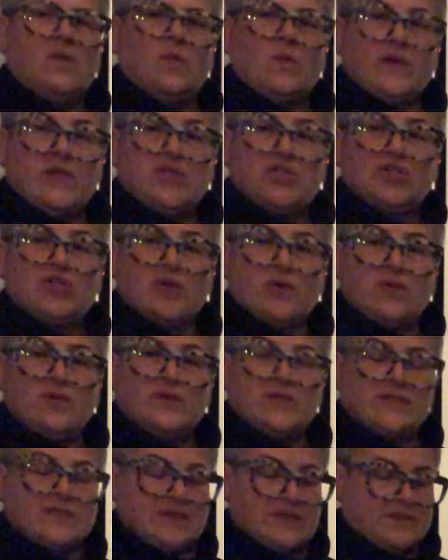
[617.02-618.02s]
We
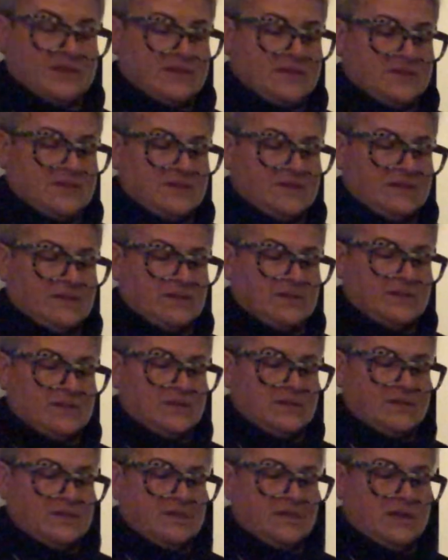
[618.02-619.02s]
chose this
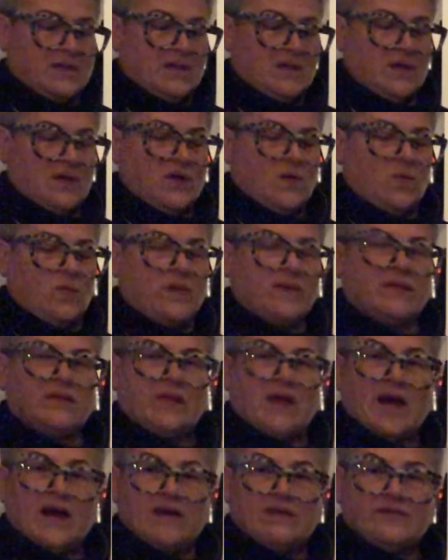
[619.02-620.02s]
with
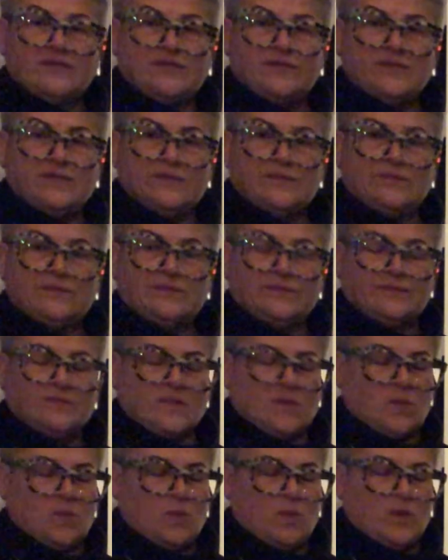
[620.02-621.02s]
love,
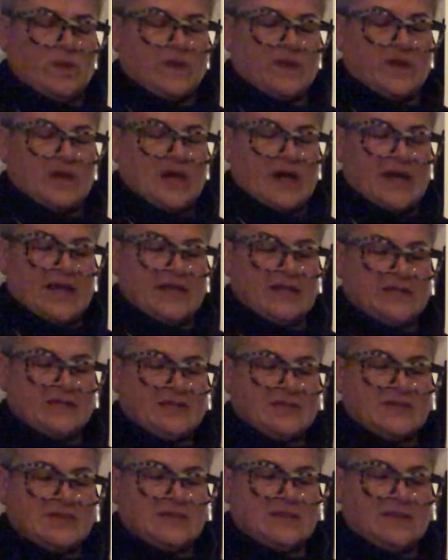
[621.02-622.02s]
with
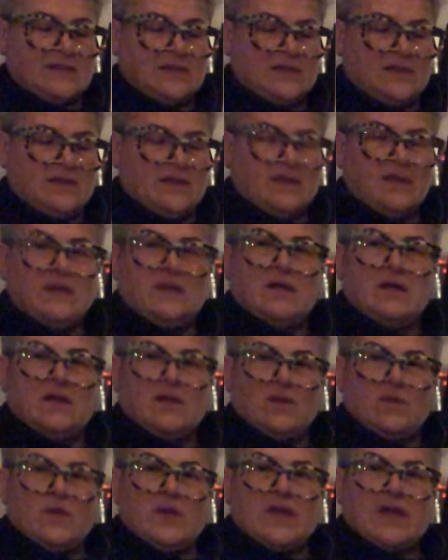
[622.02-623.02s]
guidance.
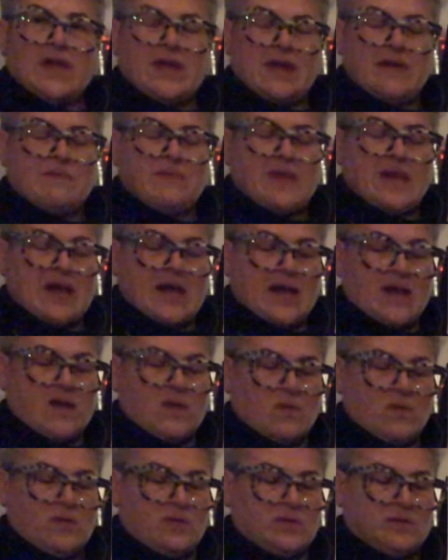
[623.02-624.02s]
We came now
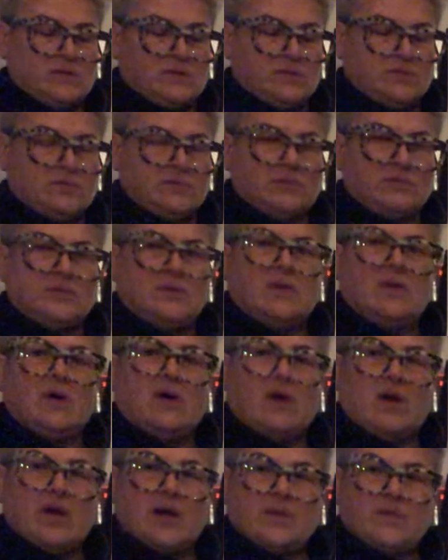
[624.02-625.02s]

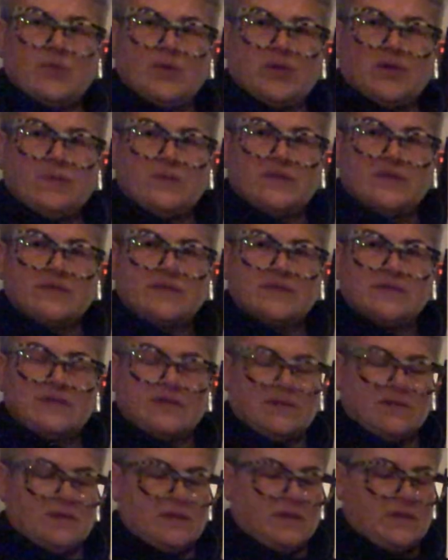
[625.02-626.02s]
on purpose,
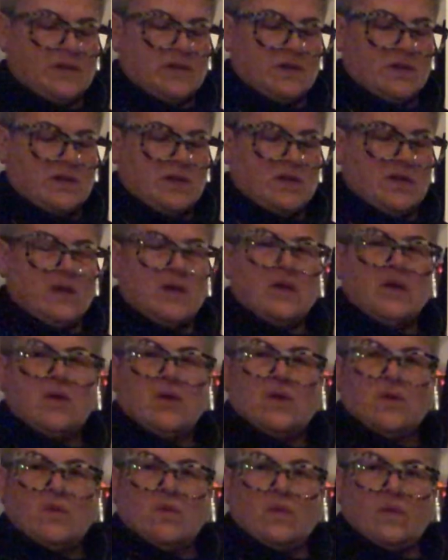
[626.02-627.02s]

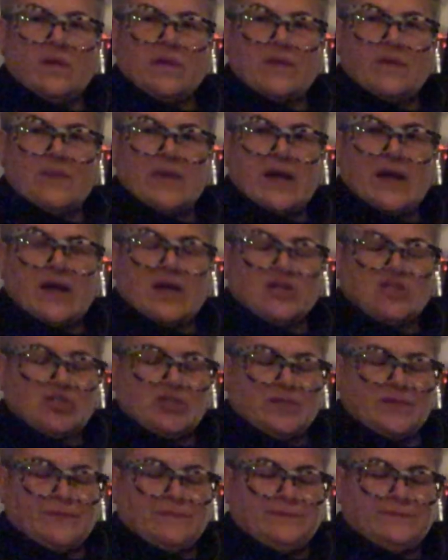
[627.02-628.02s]
with passion.